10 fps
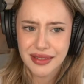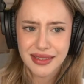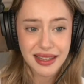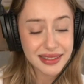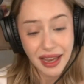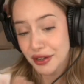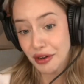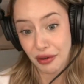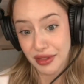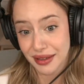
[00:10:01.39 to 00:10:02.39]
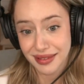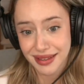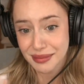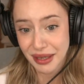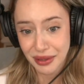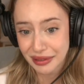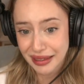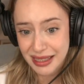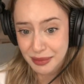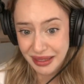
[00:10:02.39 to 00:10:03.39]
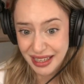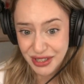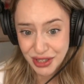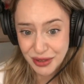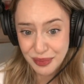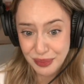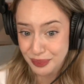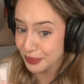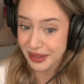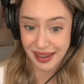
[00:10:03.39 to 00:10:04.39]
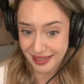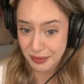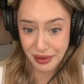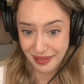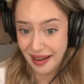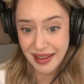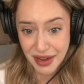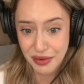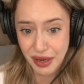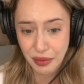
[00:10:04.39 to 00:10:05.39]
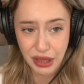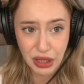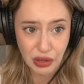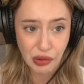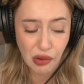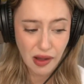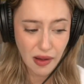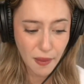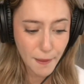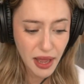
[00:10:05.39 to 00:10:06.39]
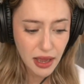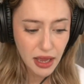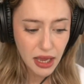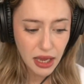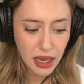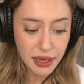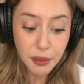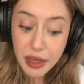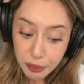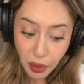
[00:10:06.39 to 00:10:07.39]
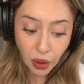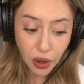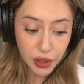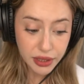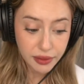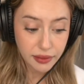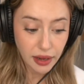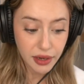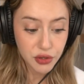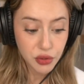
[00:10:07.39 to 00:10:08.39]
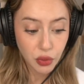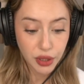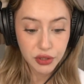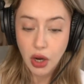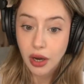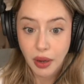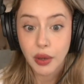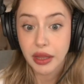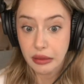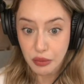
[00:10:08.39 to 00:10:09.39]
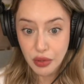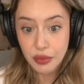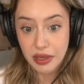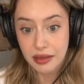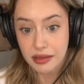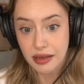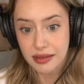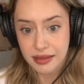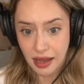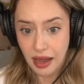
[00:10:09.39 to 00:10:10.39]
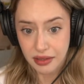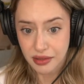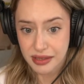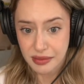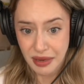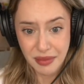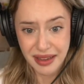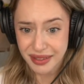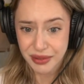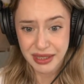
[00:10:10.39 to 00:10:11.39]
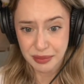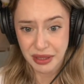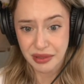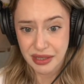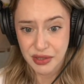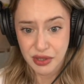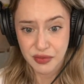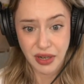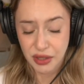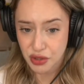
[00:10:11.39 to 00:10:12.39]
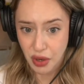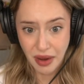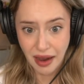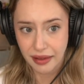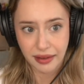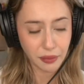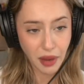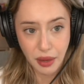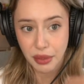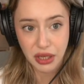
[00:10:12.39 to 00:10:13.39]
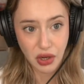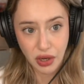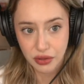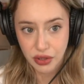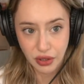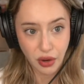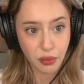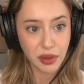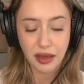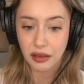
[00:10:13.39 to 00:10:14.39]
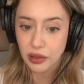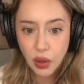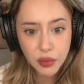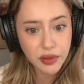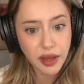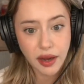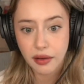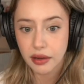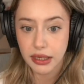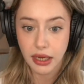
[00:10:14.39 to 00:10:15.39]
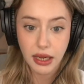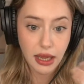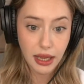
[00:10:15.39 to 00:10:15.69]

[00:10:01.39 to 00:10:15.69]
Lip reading: things. I don't know. That's my only explanation. But I agree with you. And a big part that I do want to talk about in the movie is that, because my medical experience was very traumatic, and beyond, being alone there, and the